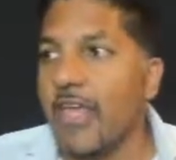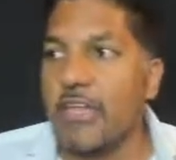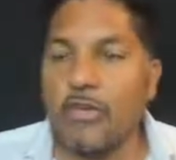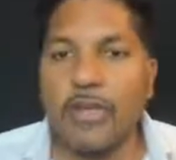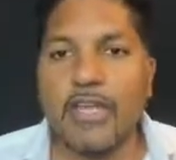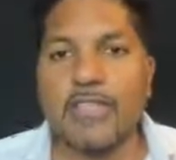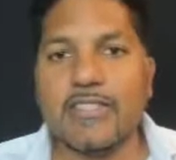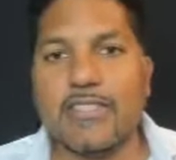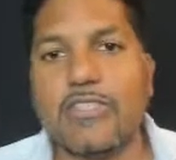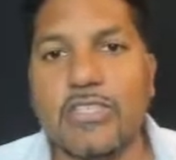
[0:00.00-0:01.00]
then you want to
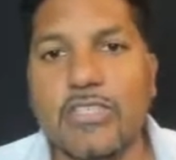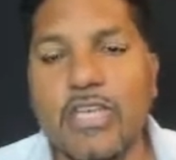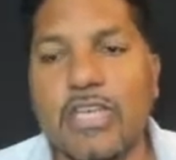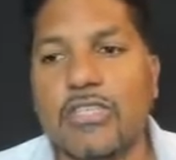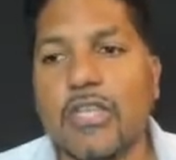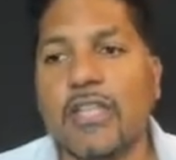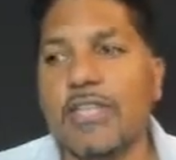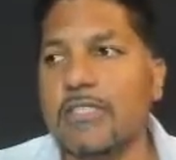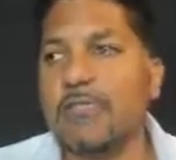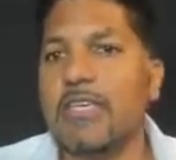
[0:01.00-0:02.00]
condition the change. And
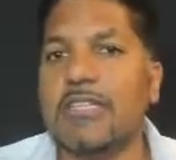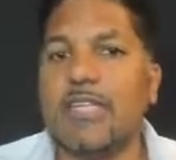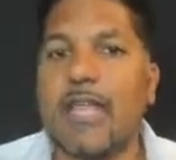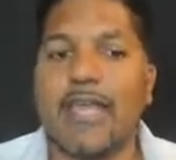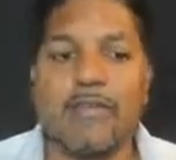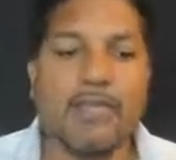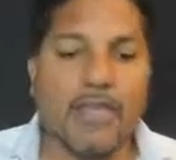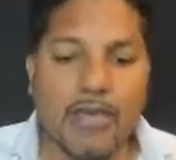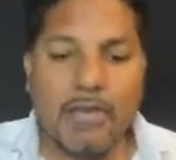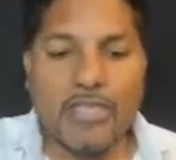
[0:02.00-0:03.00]
this means, like,
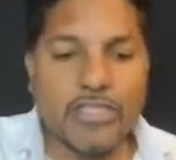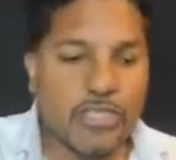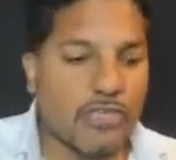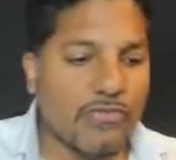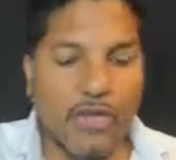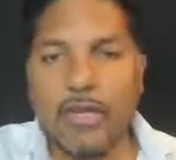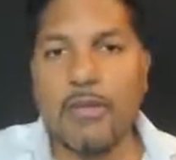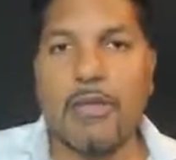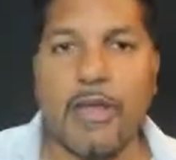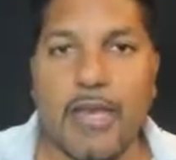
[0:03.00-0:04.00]
imagine you've got
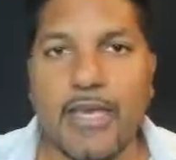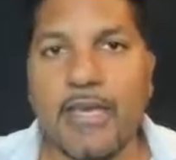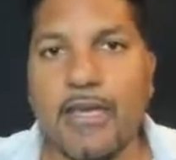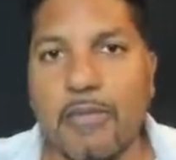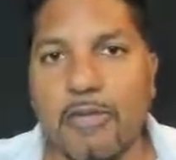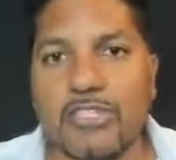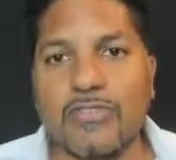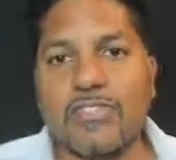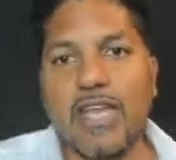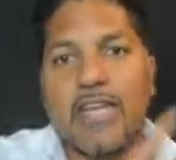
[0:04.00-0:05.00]
a
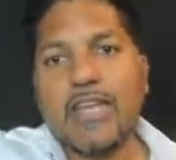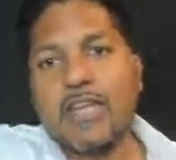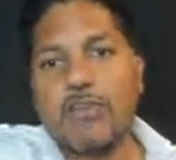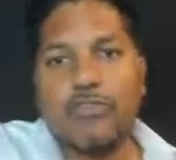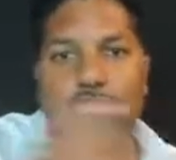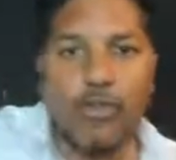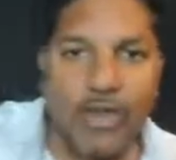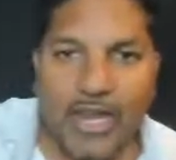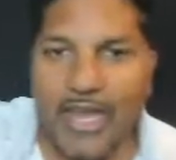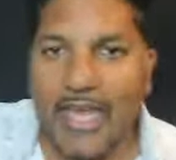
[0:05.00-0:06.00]
bunch of sand and you
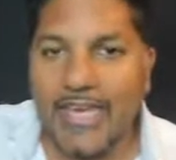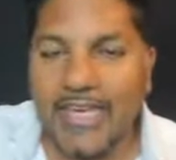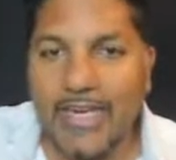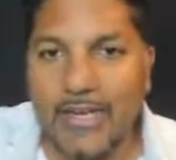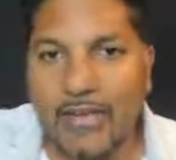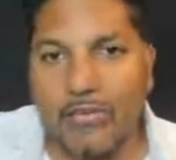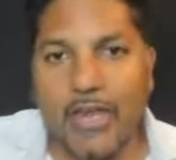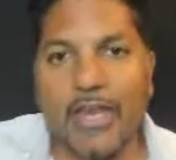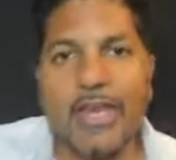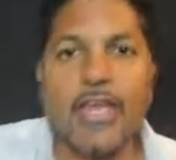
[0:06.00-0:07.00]
draw a line in it,
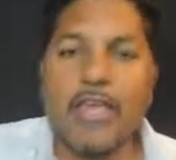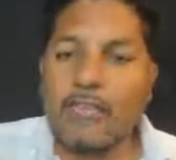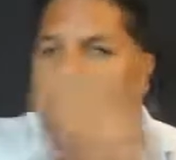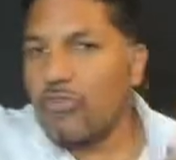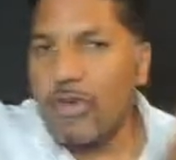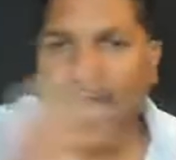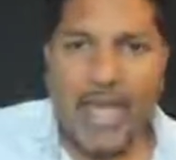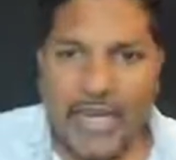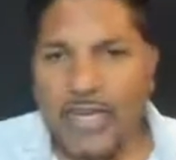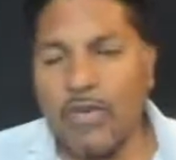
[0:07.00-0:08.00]
right? If you draw a
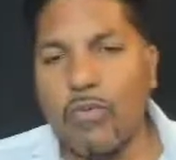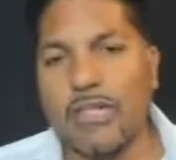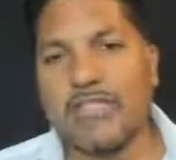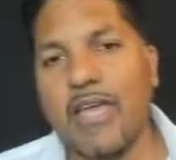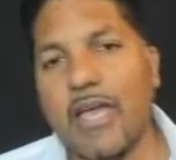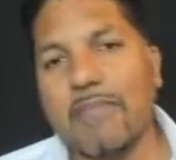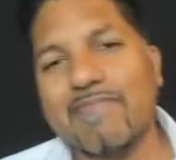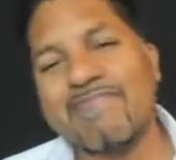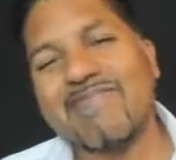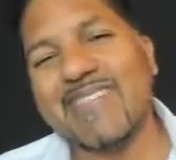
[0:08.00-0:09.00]
line in it one
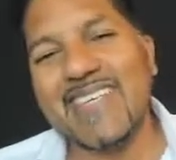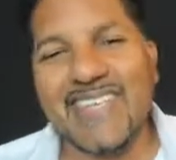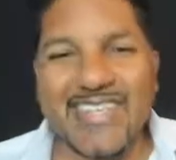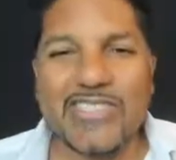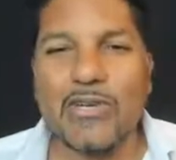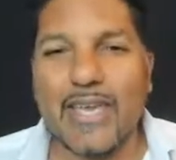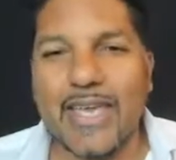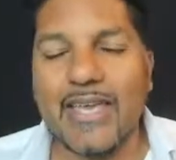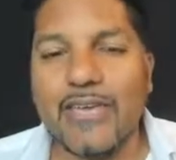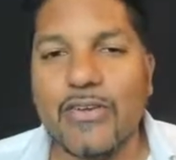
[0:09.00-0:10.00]
time, it's
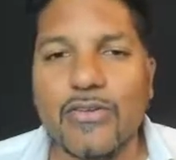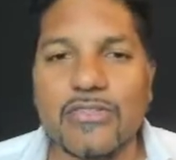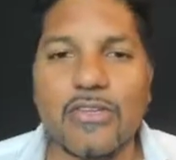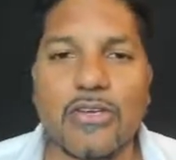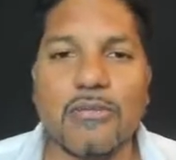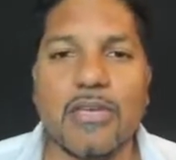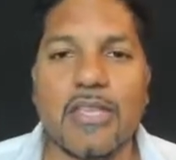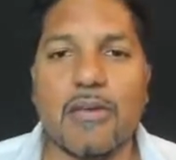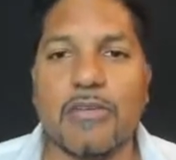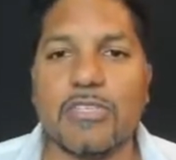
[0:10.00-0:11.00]
okay, it's not going to
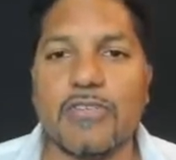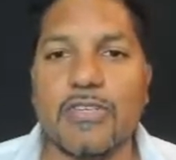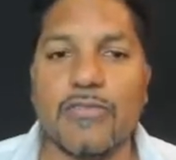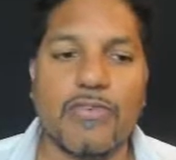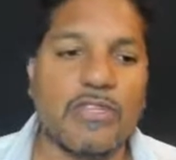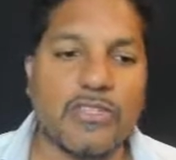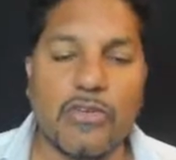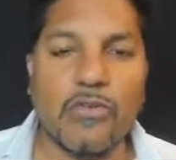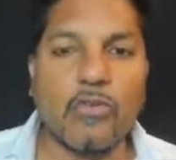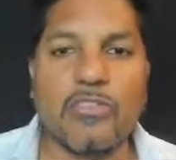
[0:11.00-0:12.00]
make that much of a difference.
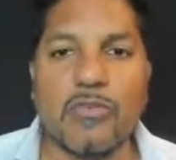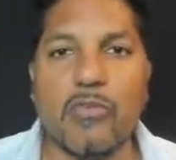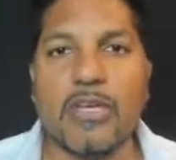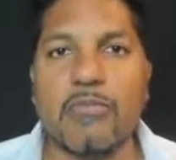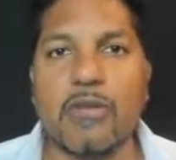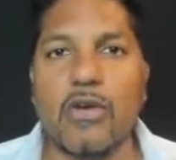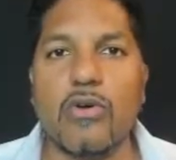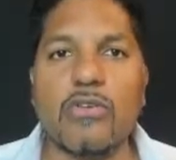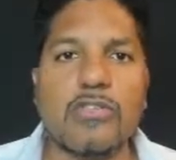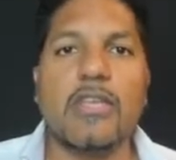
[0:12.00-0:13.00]
Some wind
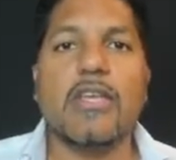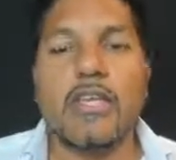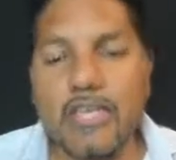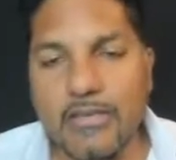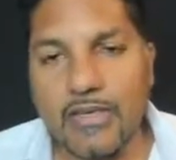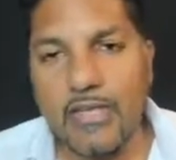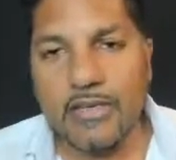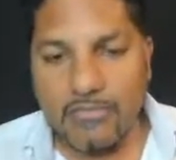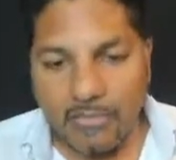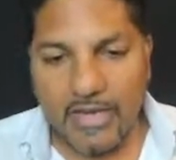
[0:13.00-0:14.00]
blows,
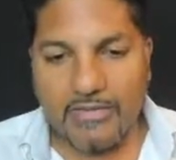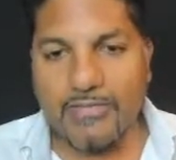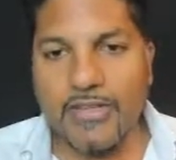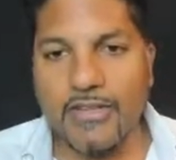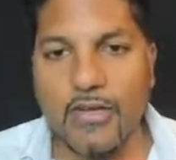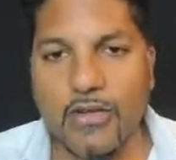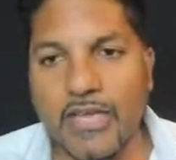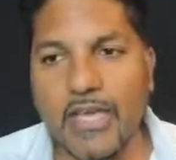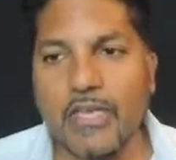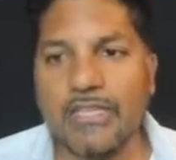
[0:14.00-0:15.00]
it might fill the
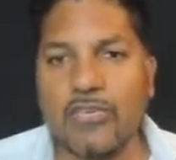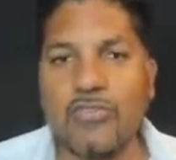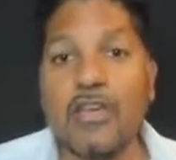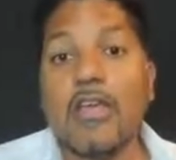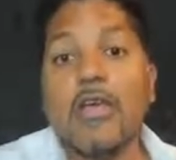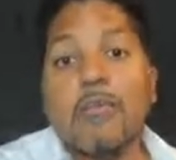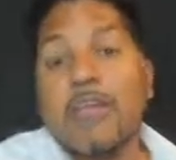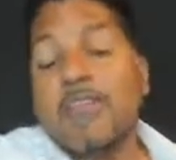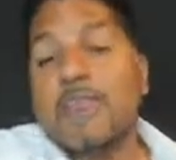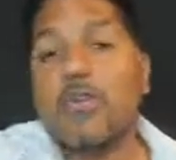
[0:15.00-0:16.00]
hole again, etc.
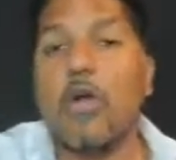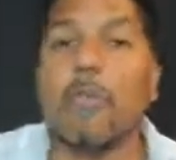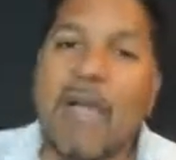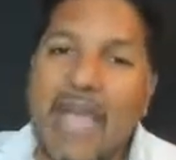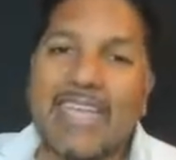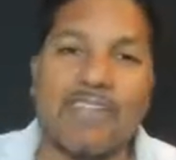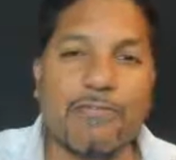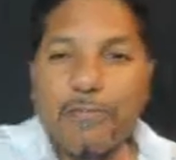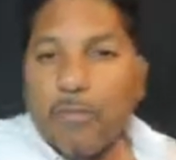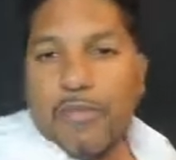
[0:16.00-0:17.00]
But if you go back
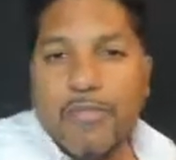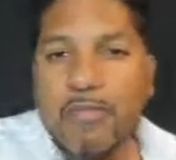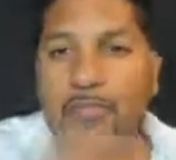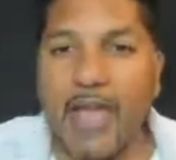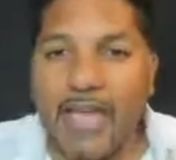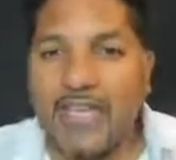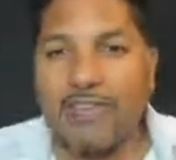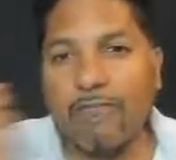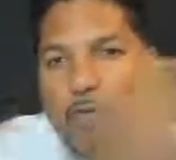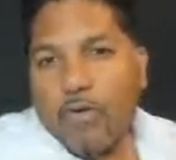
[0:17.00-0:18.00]
and forth and back
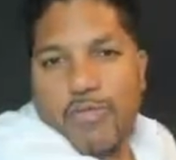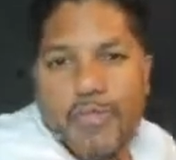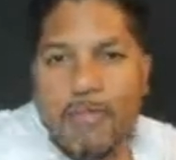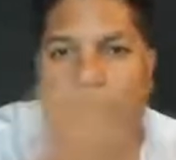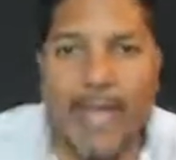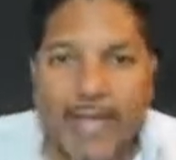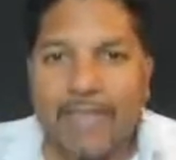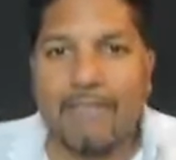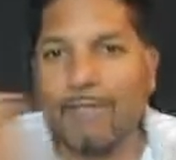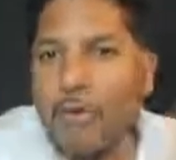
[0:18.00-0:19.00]
and forth and
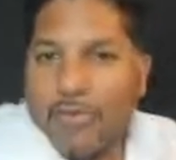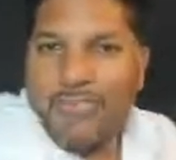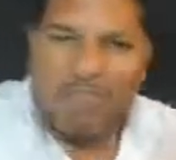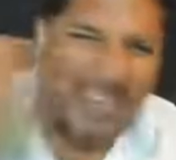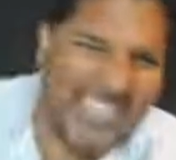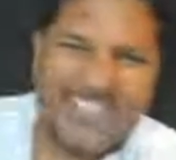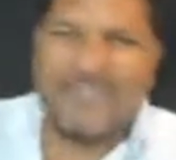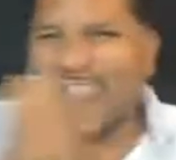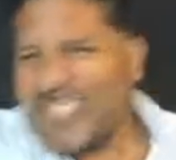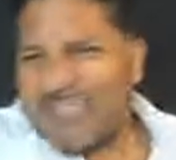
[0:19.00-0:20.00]
back and forth and back
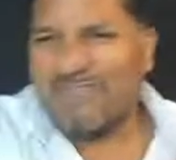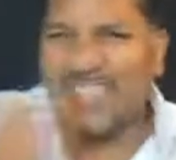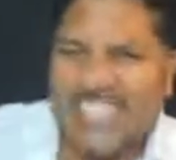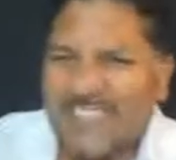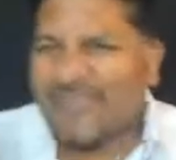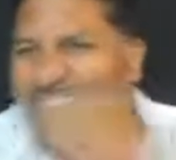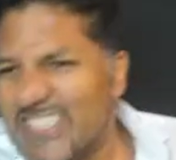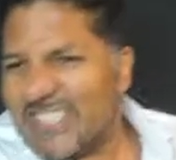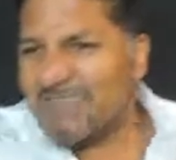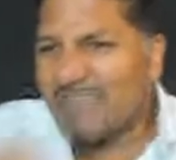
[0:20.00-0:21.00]
and forth and back and
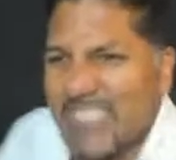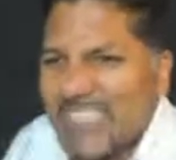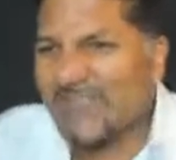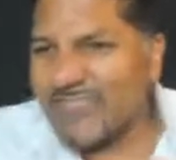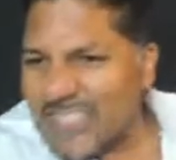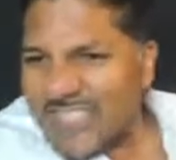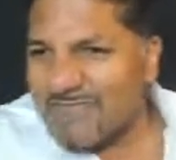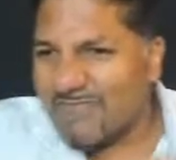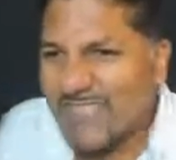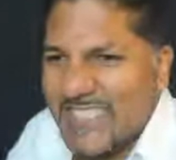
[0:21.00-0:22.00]
forth and back and forth
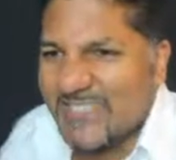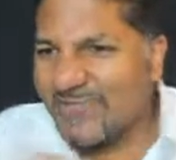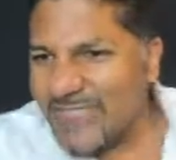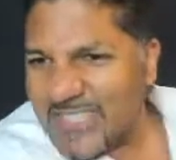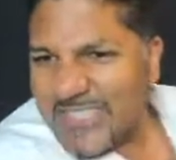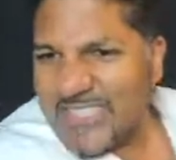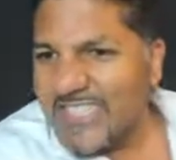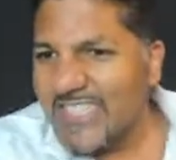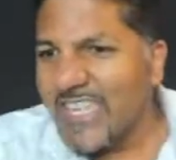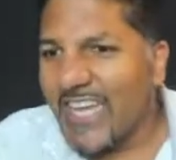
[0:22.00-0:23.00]
and back and
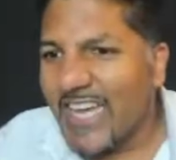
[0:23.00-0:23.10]
forth